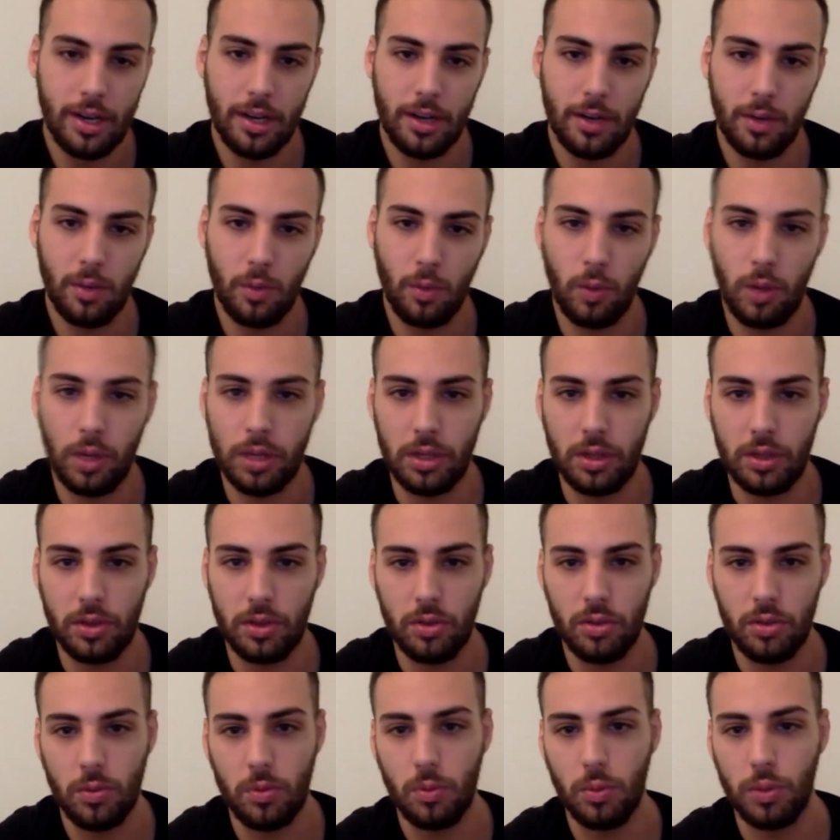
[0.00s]
What
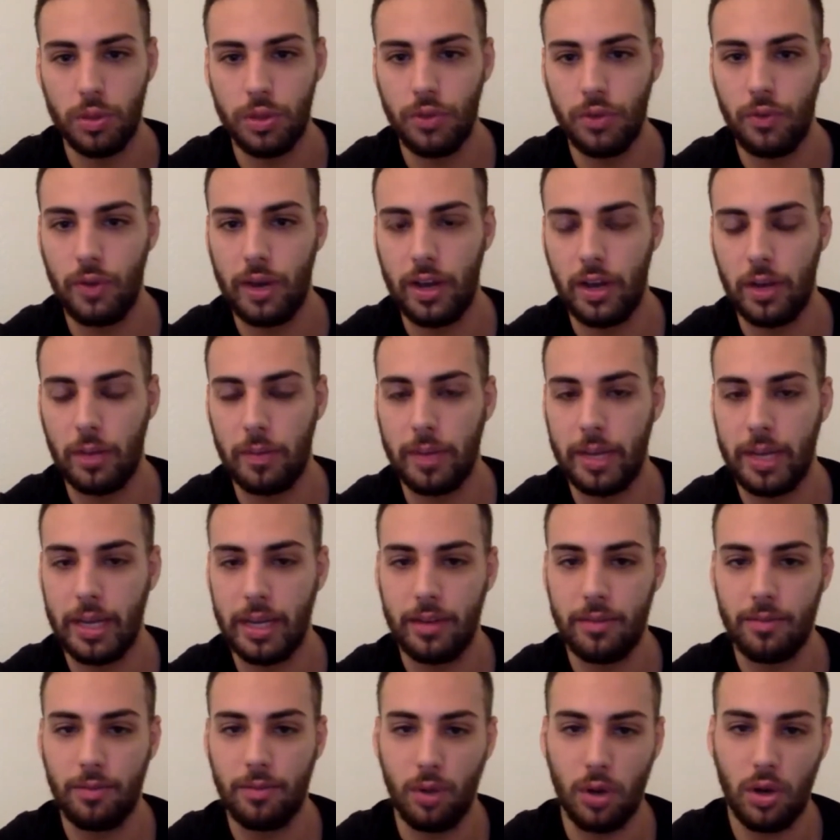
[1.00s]
would you
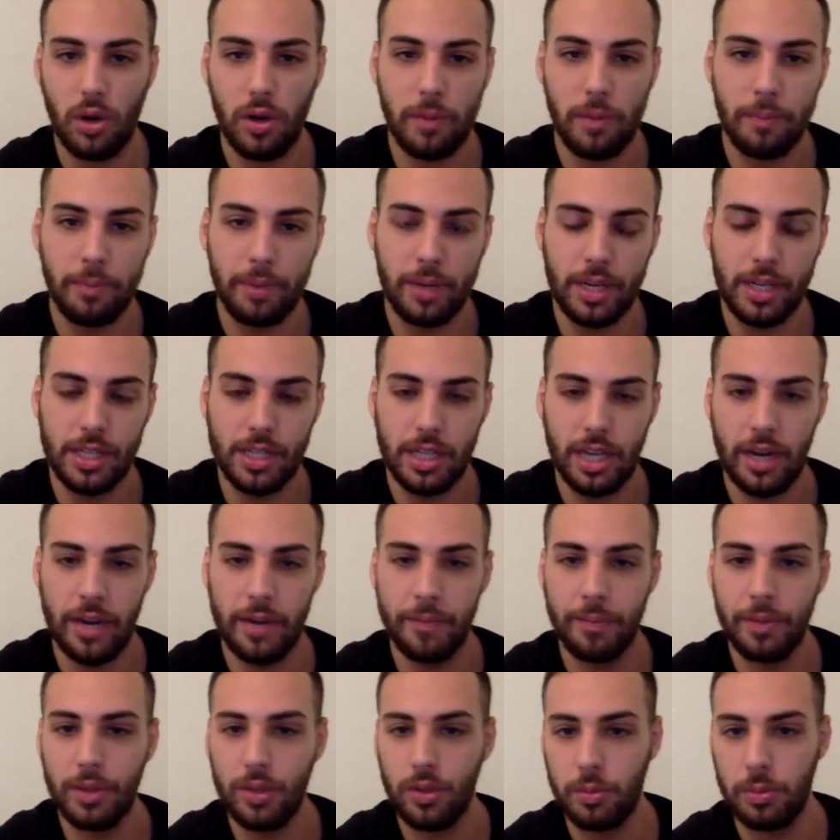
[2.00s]
recommend for companies that are
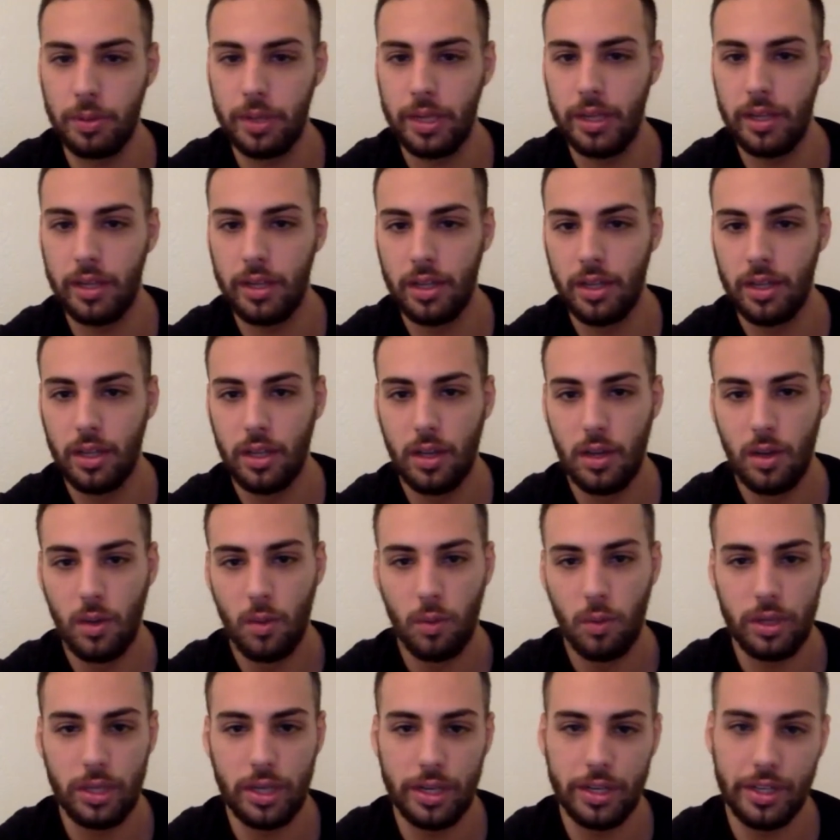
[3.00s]
in B2B
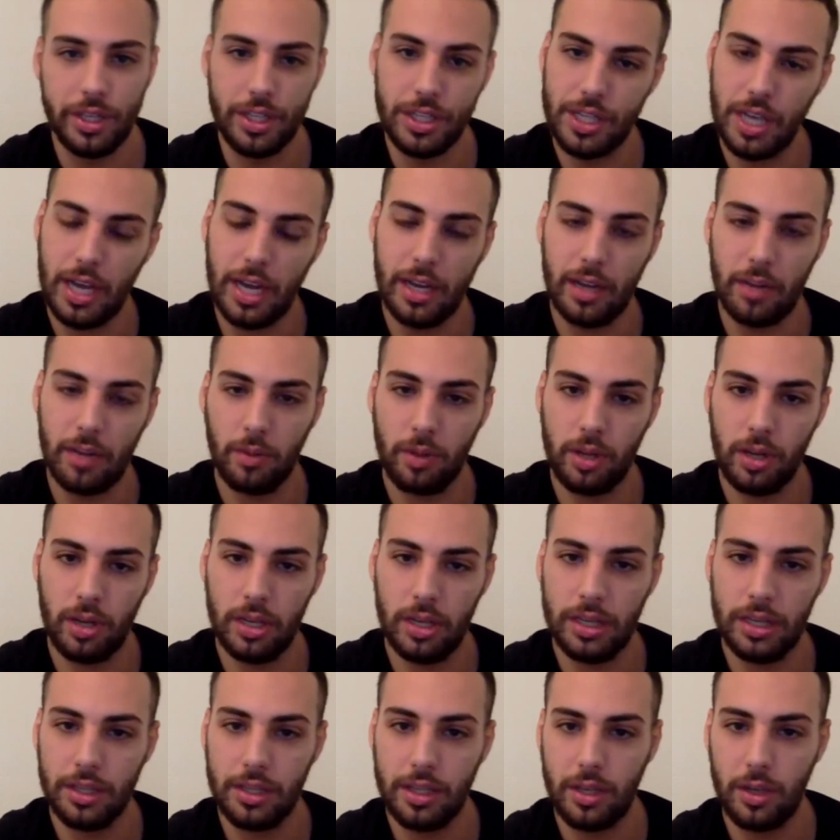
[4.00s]
when they're deciding whether
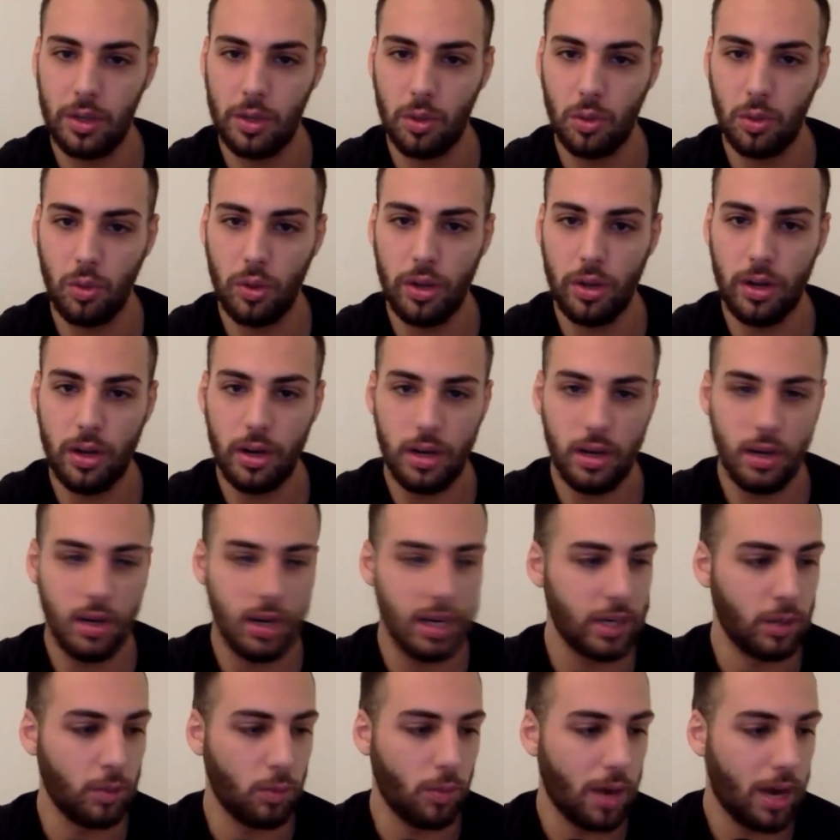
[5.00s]
LinkedIn or Twitter
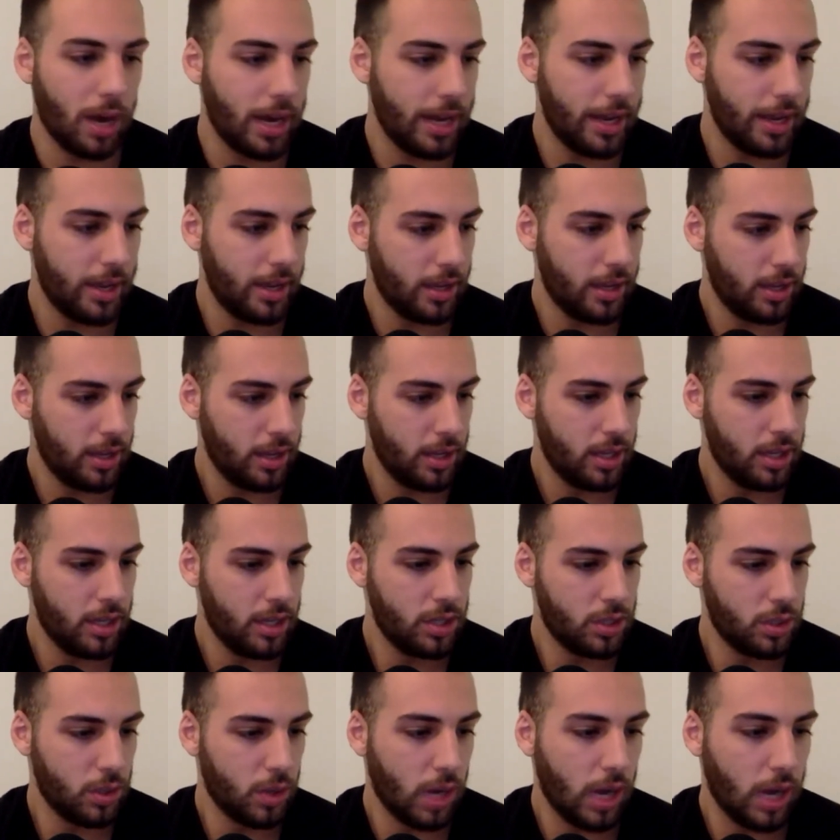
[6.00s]
and why?
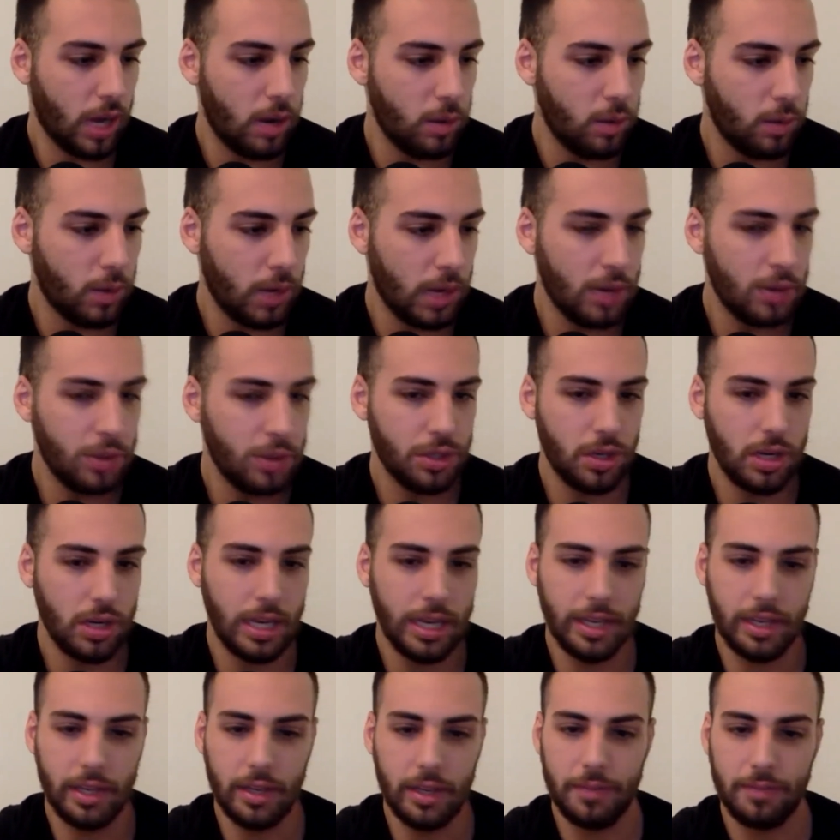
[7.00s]
So how how's your
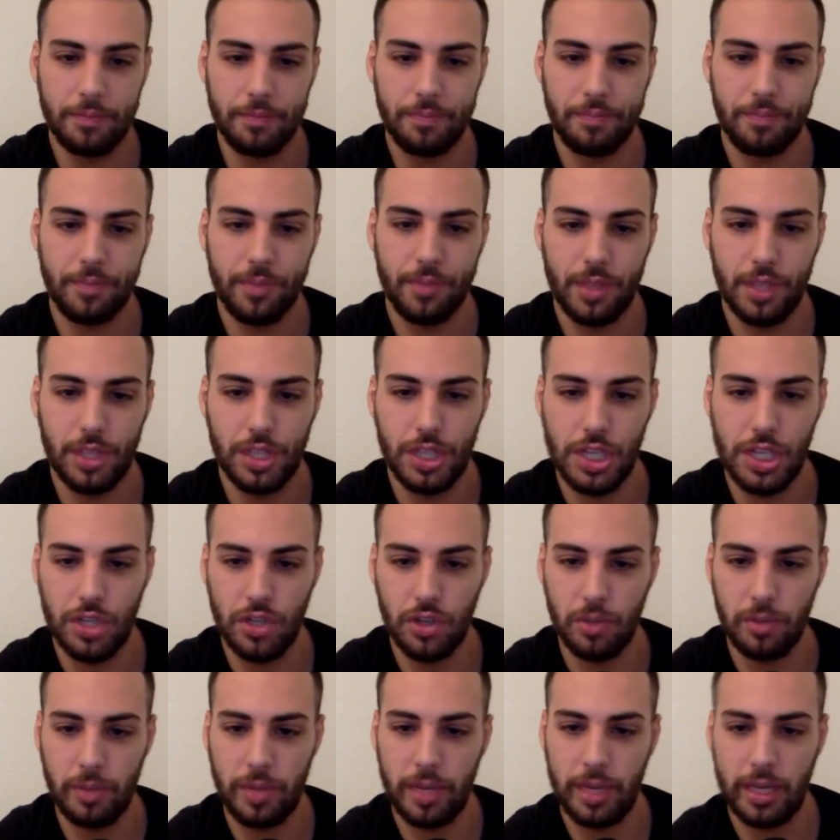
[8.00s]
like
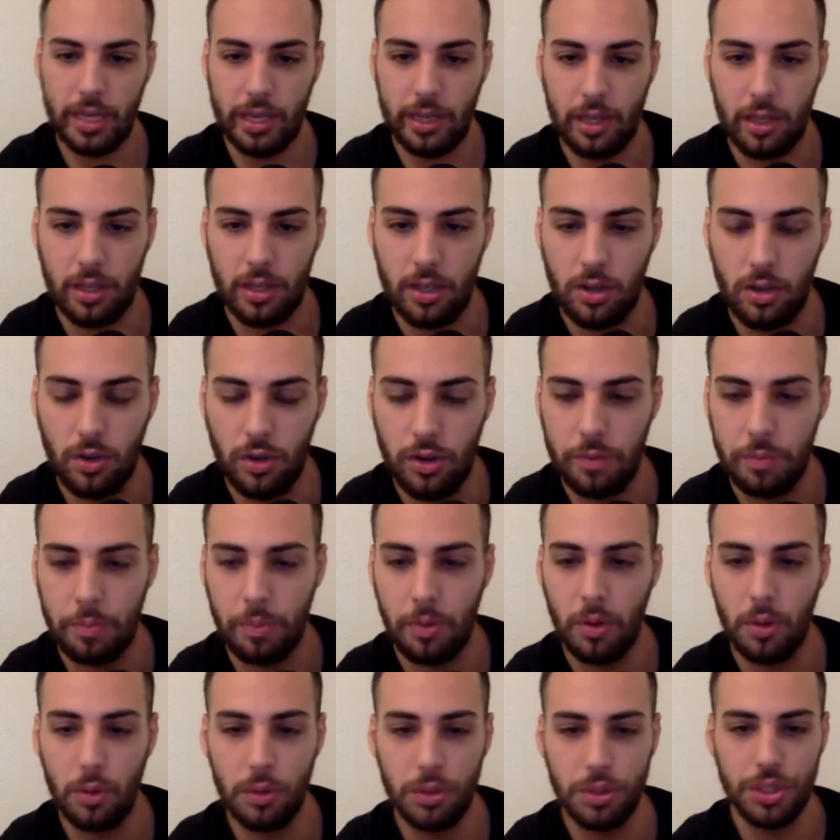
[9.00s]
decision making or
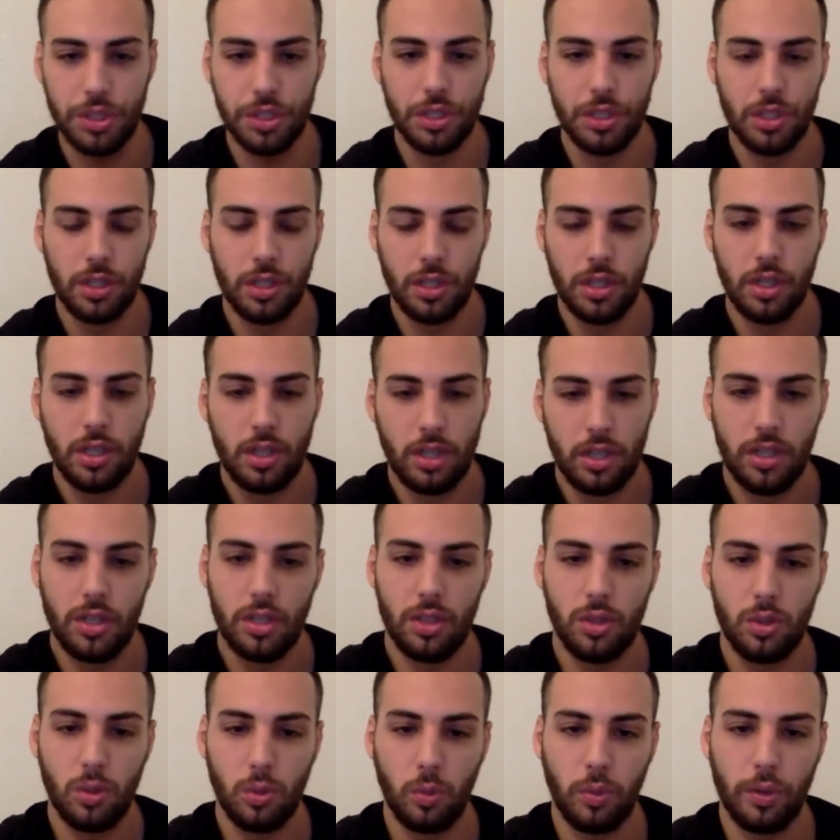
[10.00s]
approach
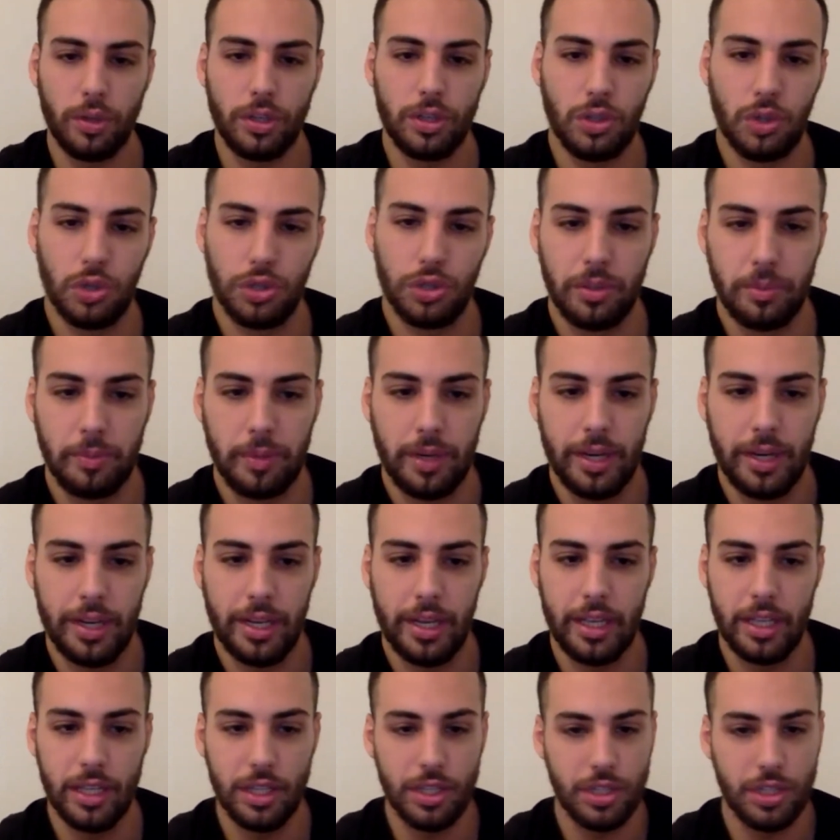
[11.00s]
to which social
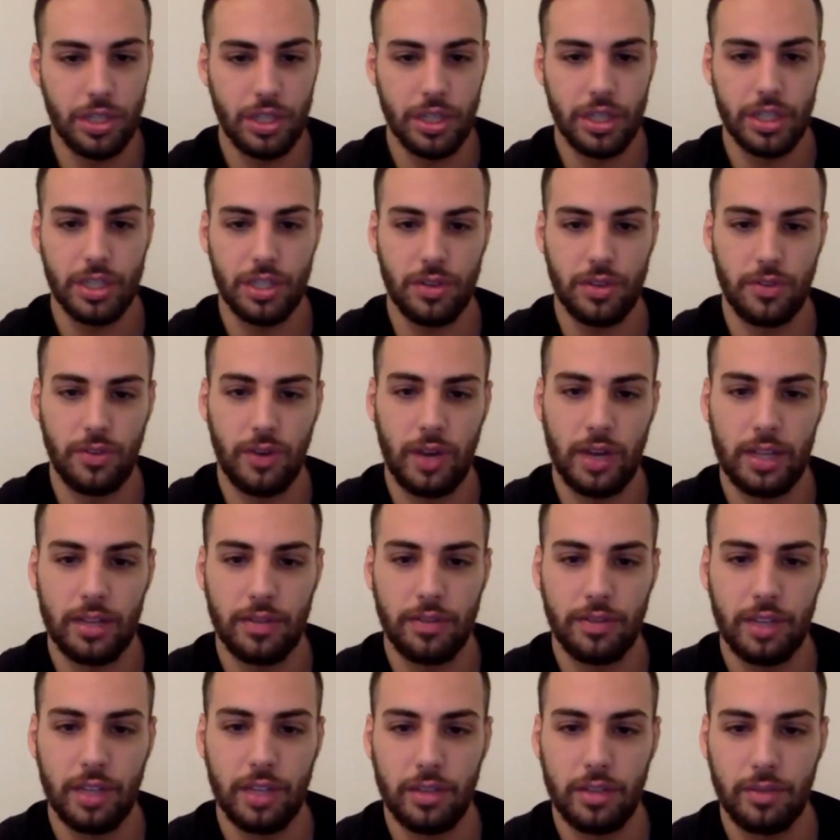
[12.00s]
media is is the right fit